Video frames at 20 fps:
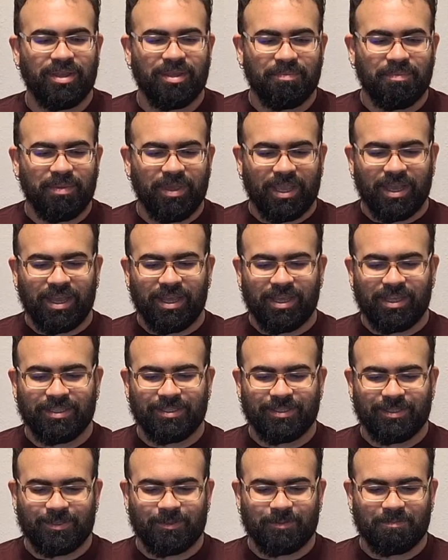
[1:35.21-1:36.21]

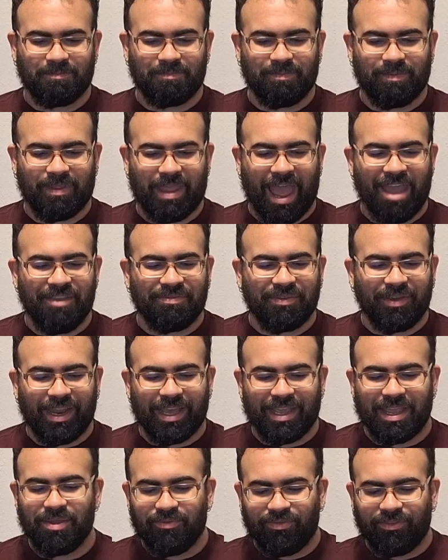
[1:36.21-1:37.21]
Because I felt
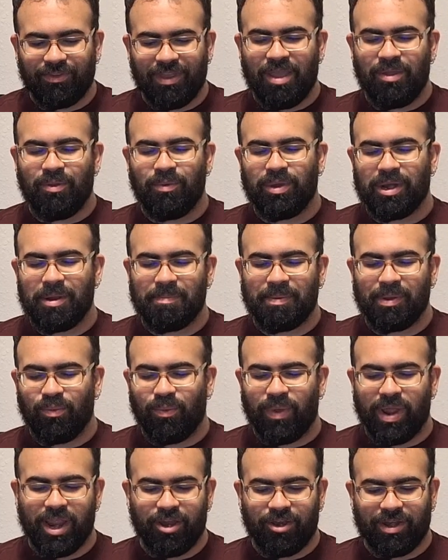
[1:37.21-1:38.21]
like it would have been
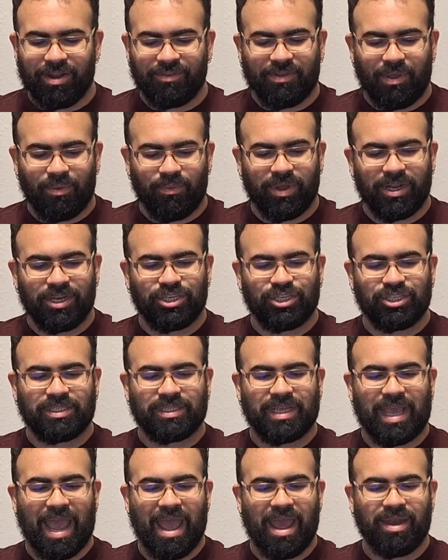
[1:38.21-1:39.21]
weird if I would have just
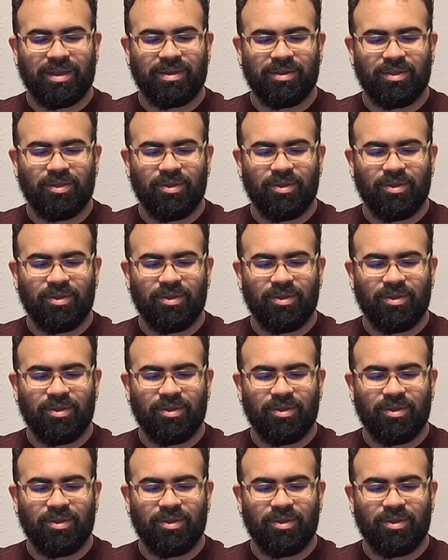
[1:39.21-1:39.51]
had